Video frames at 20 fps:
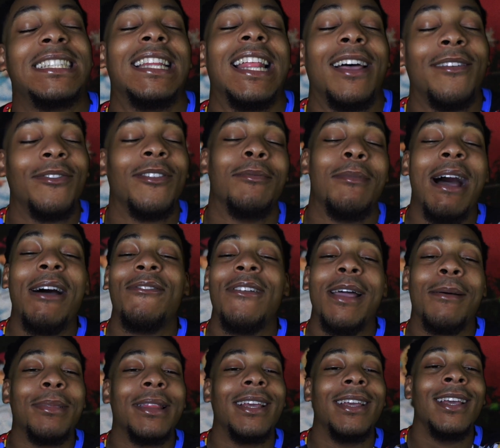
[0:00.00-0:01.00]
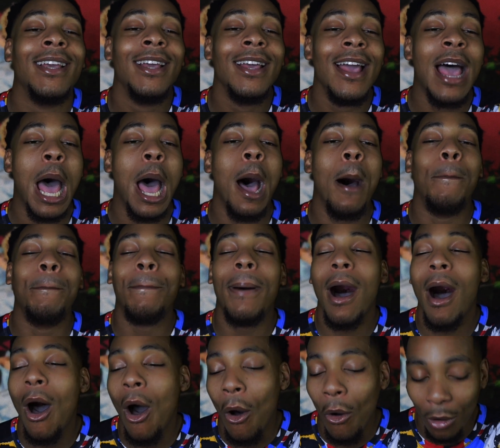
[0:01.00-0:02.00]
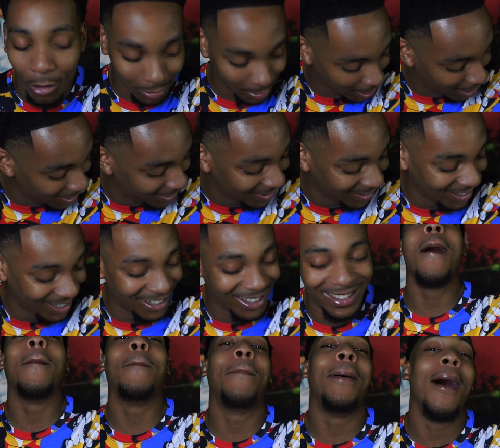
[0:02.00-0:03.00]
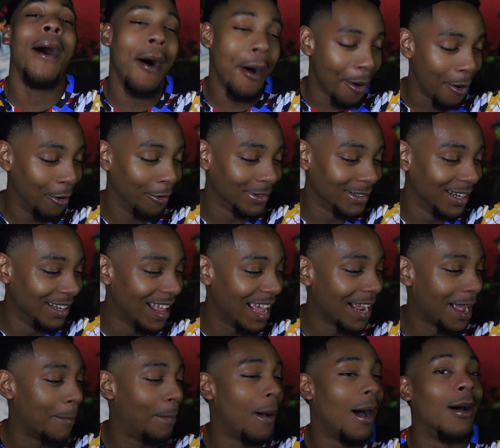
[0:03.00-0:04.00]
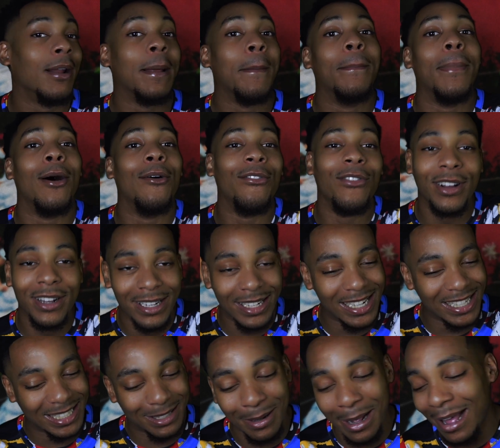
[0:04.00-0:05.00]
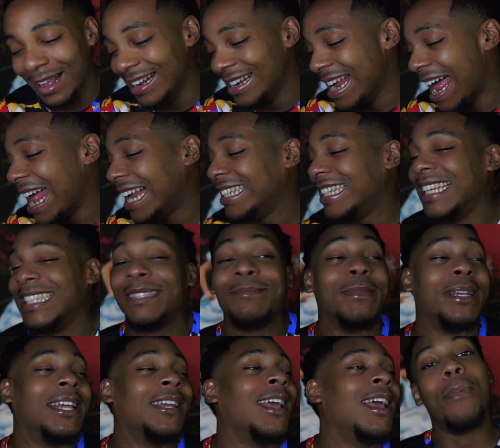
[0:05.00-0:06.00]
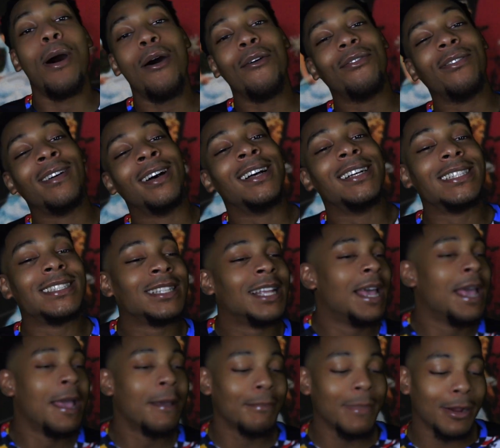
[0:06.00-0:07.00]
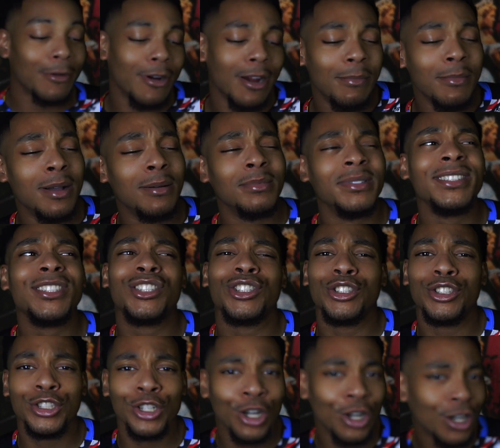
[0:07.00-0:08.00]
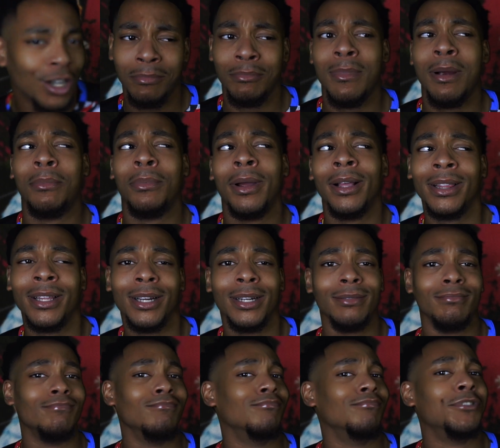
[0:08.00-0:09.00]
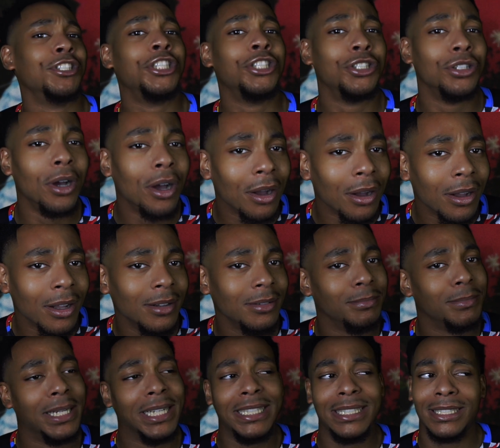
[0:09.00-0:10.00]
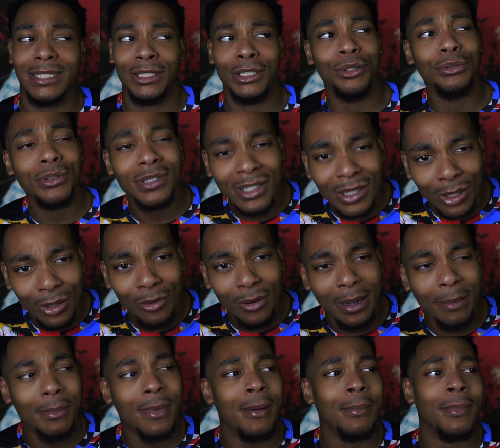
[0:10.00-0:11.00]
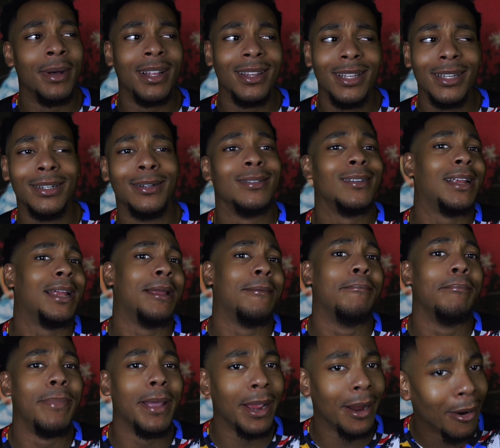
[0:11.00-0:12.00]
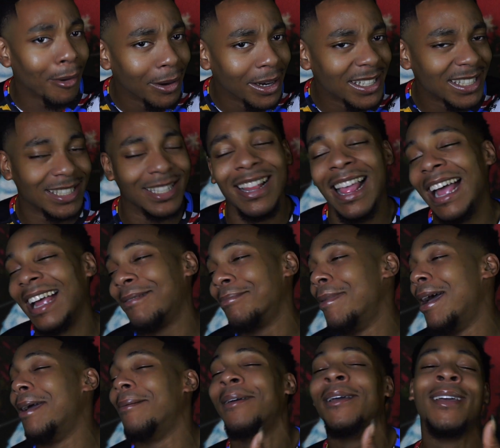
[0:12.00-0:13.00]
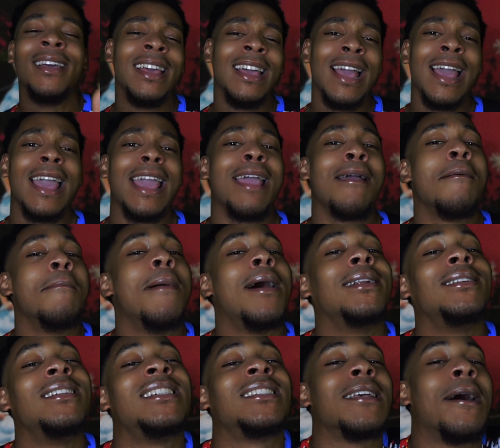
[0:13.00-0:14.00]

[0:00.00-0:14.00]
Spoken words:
left of my family, appalled. Appalled. Like, appalled at both of us. Not just me, both of us. My grandmama shook. My brother shook, but he's used to it. My mother embarrassed. Like, baby, everybody just